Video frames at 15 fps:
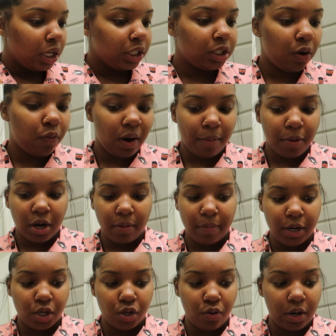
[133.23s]
So what I'm going to
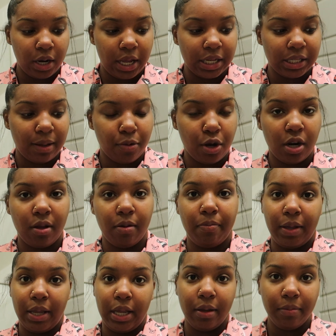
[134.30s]
be doing is I'm going to
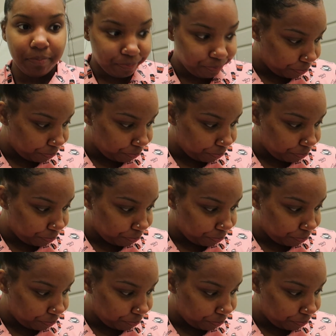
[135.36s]
be